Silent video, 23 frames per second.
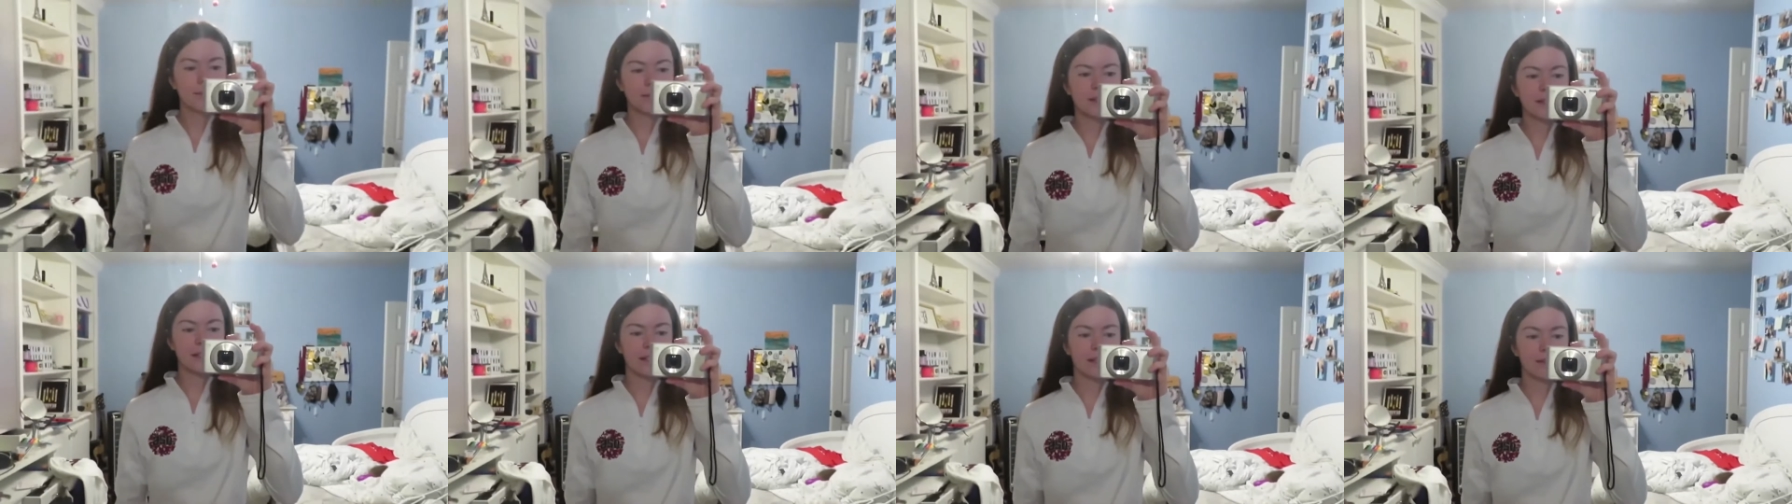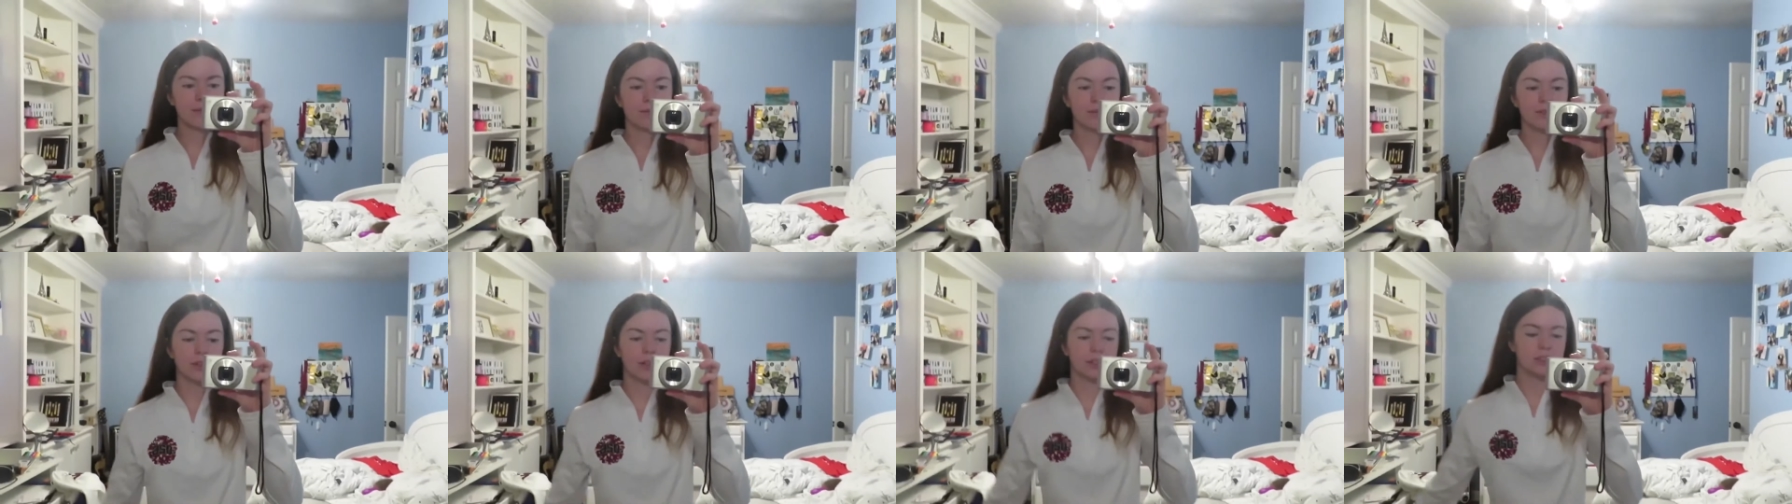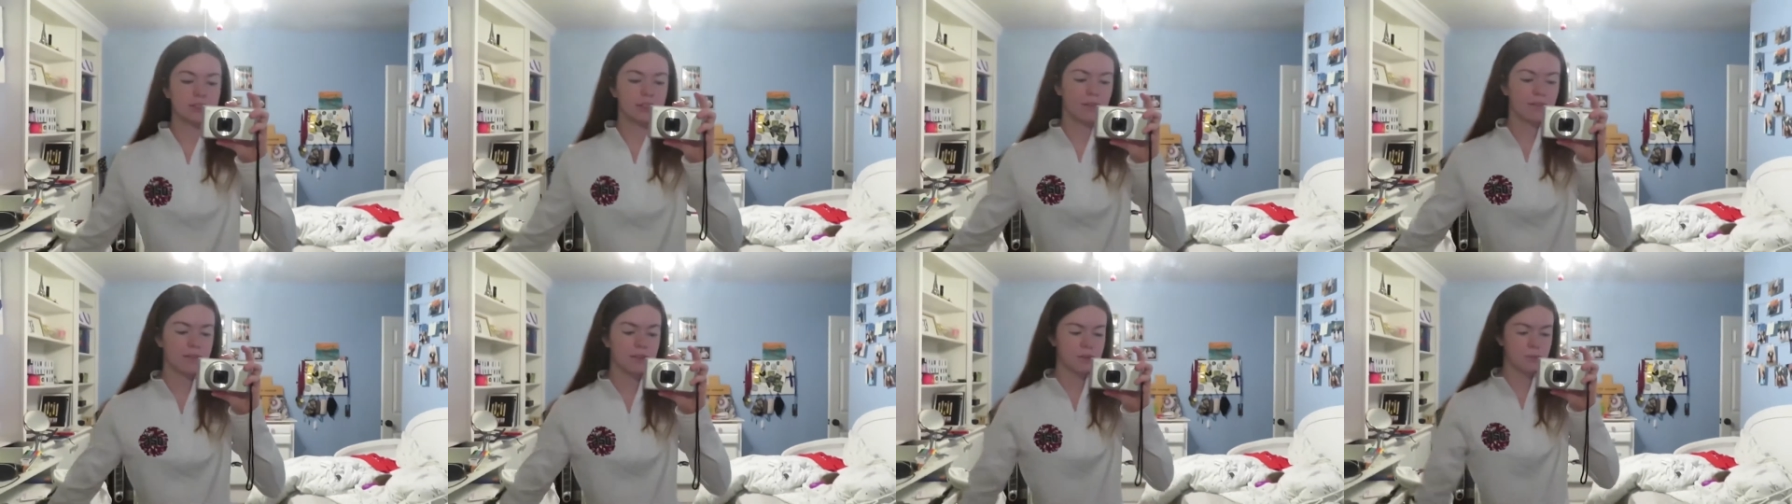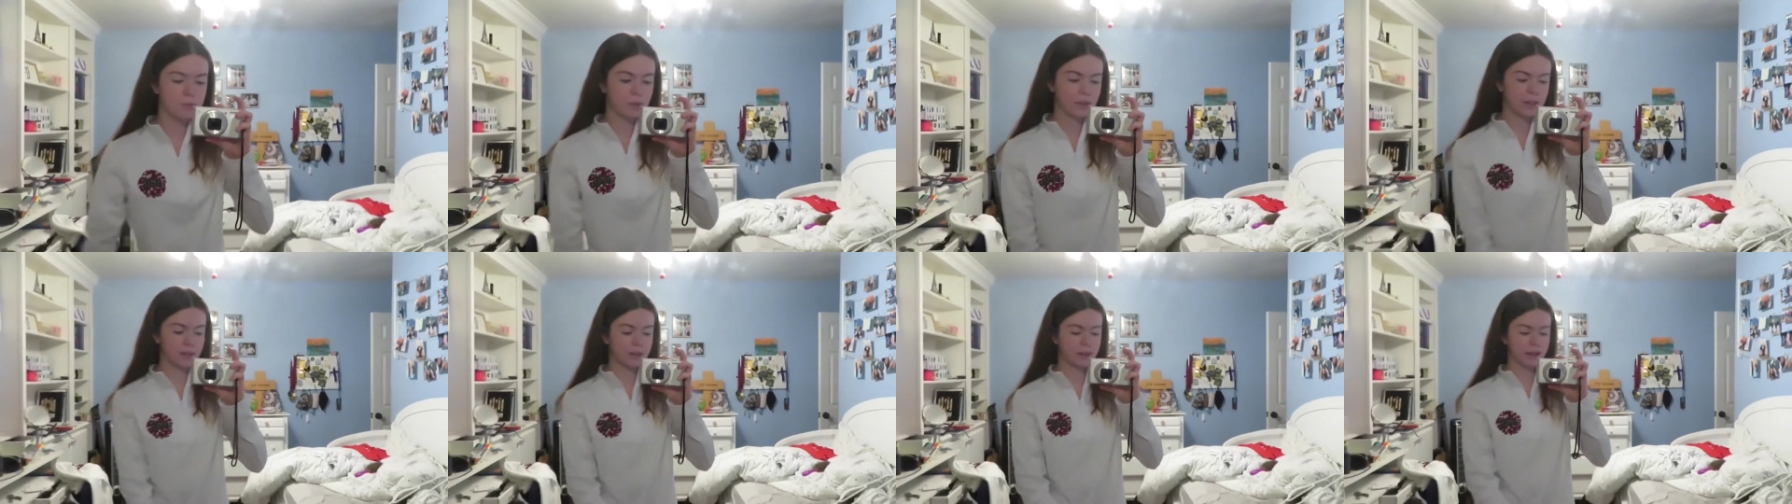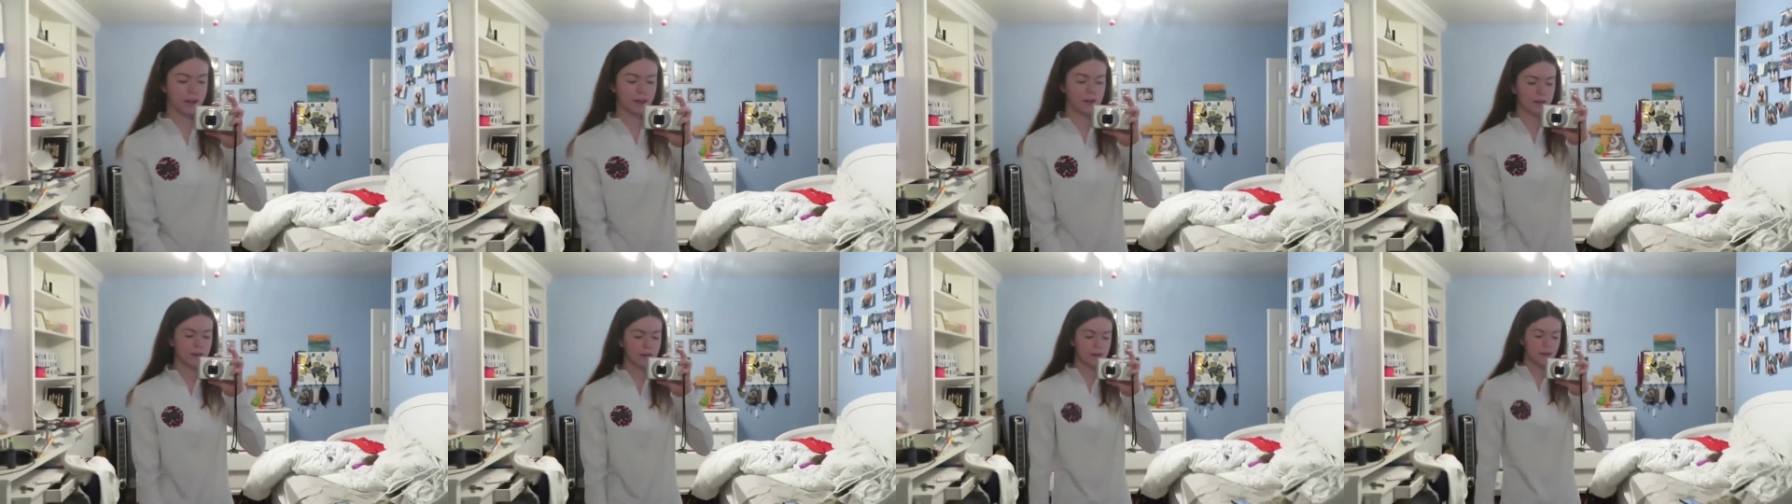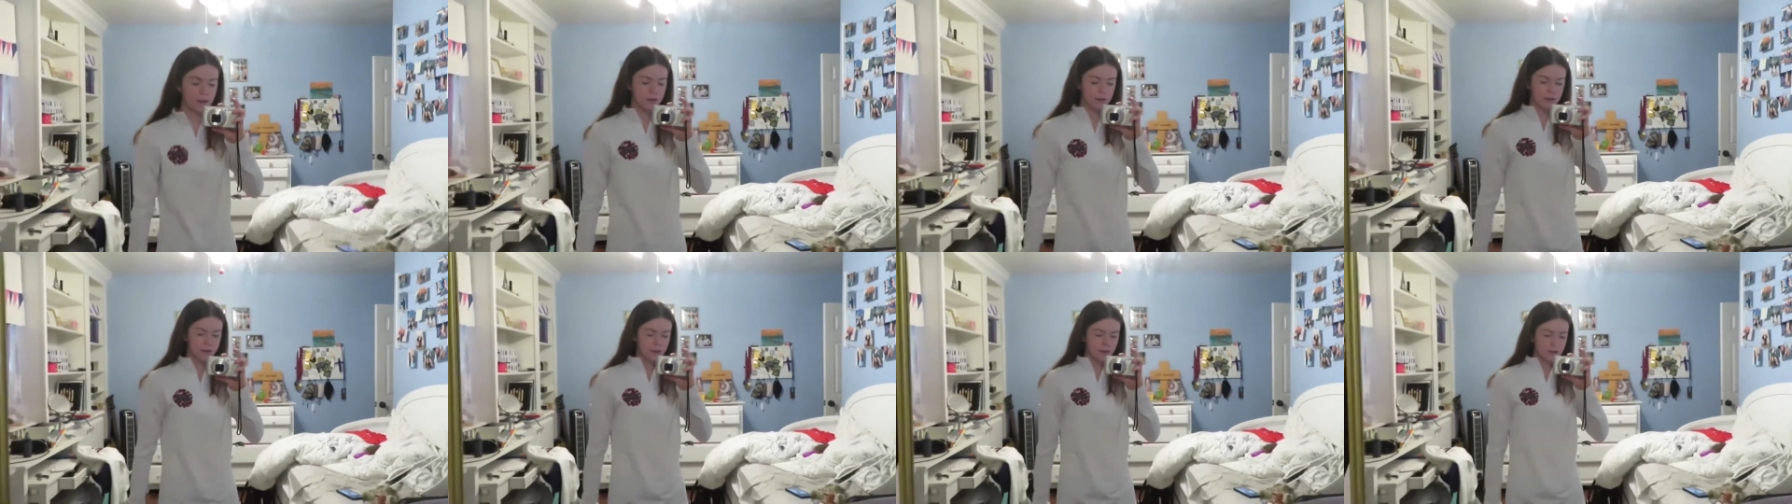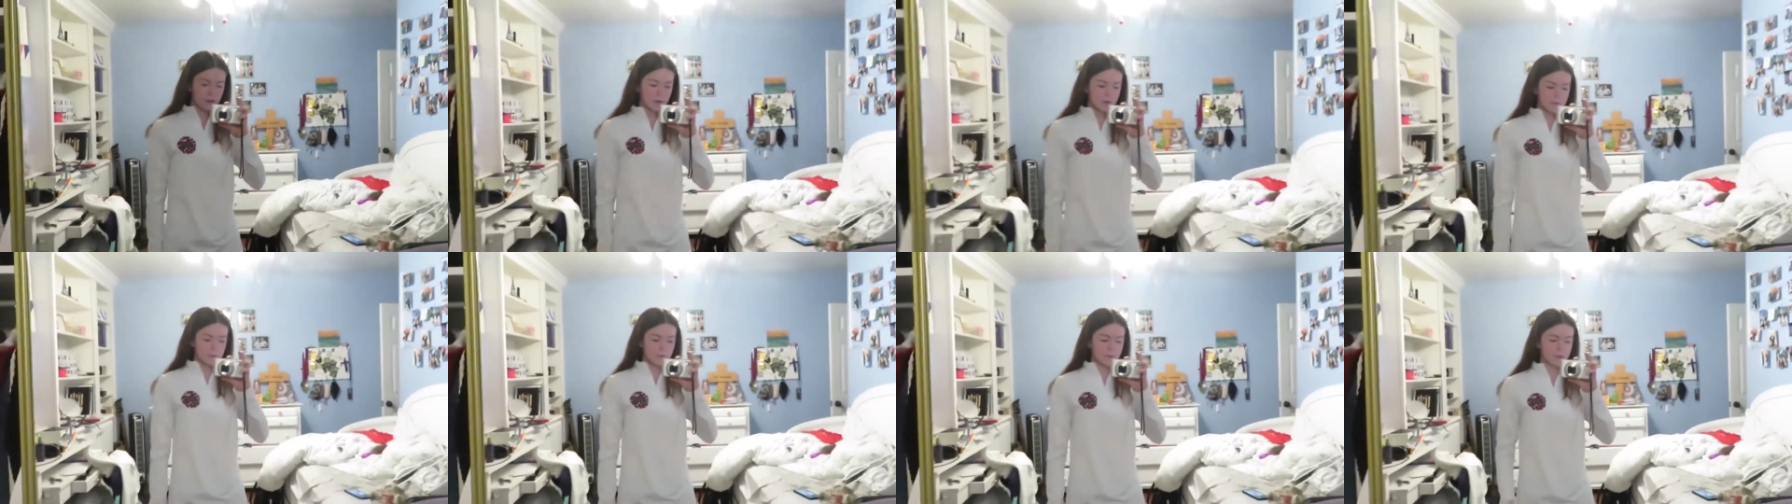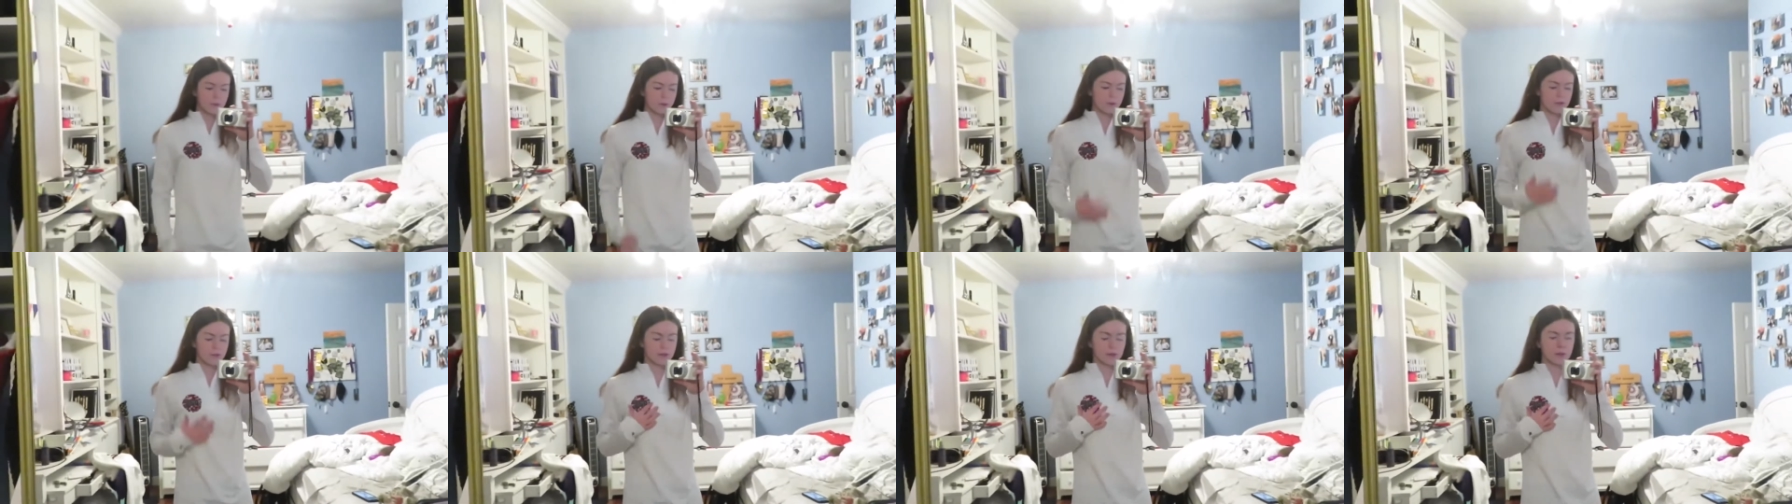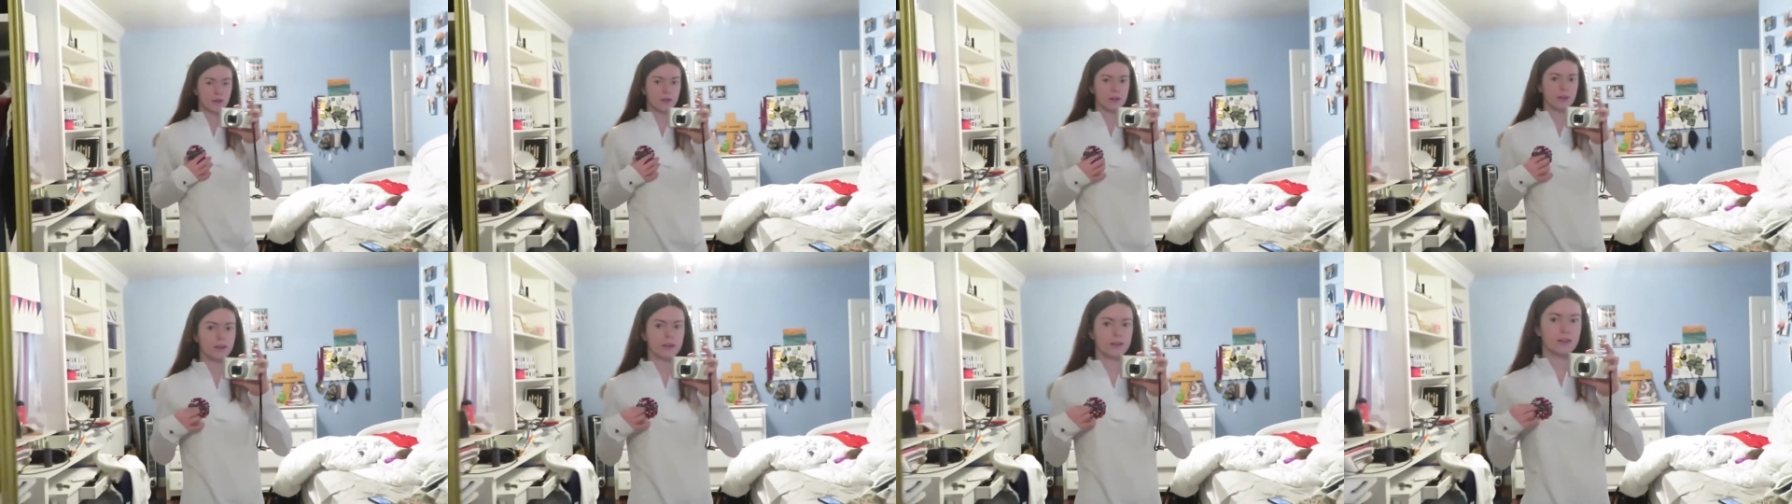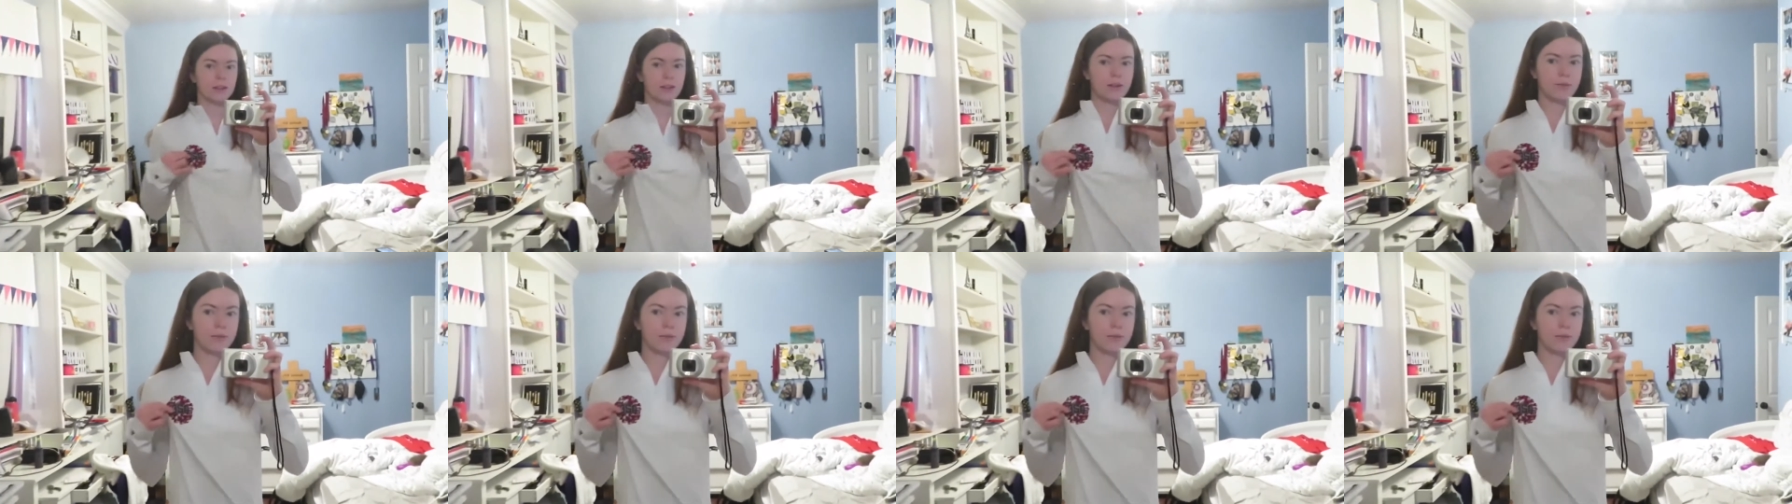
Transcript: to clean it. So I just have this white like pullover on.